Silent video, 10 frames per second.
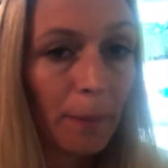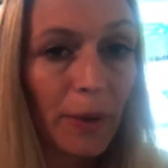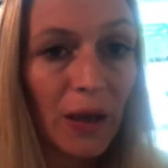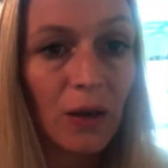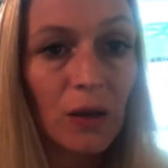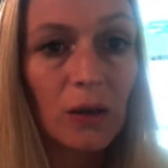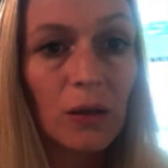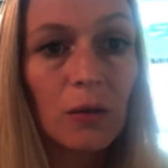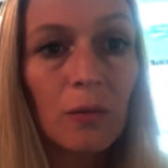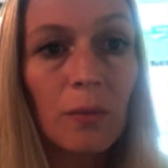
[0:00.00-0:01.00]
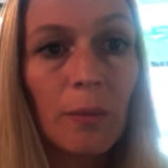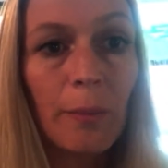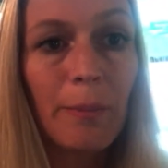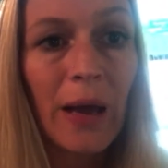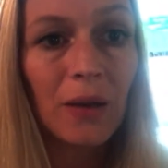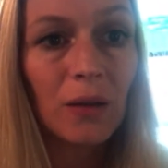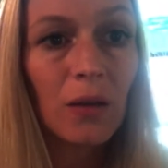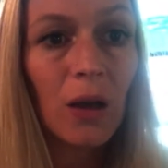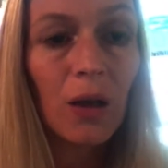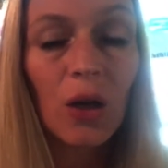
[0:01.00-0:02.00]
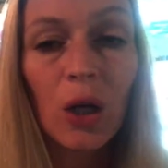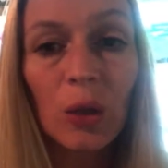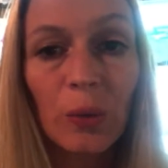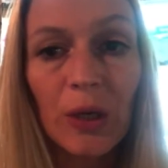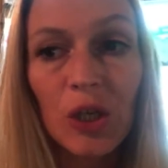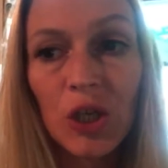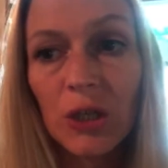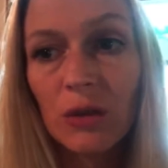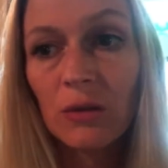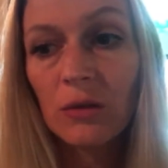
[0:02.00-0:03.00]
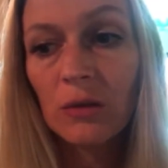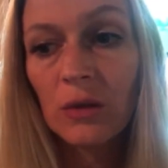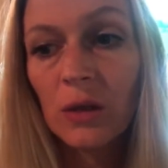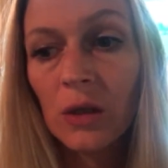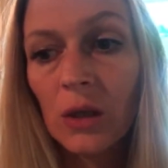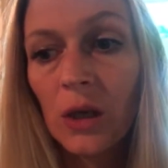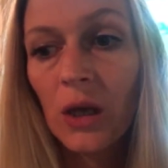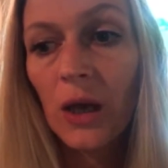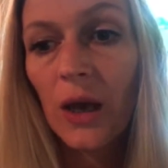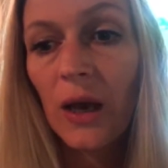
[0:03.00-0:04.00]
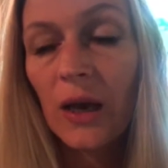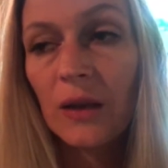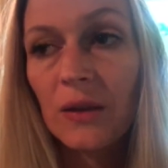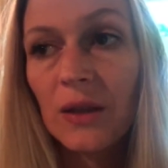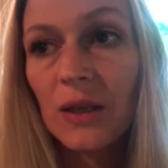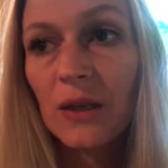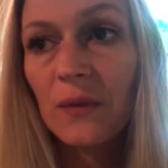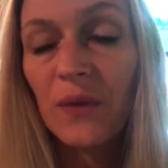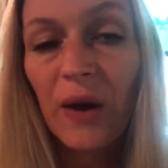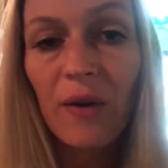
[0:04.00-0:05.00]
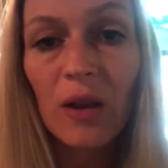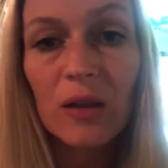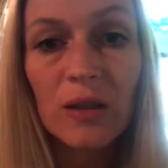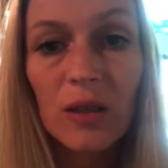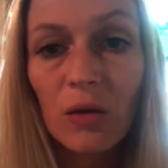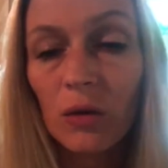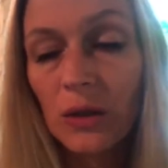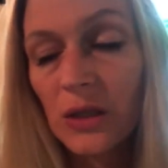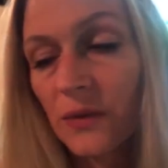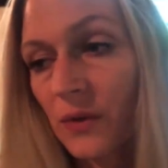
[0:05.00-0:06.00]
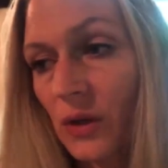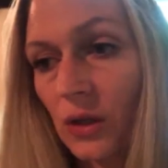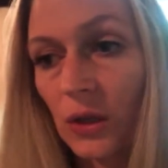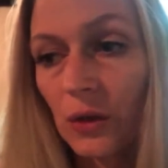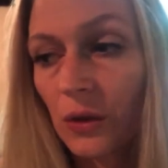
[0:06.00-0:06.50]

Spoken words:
Beta pattern and coloration and the variance in all the different,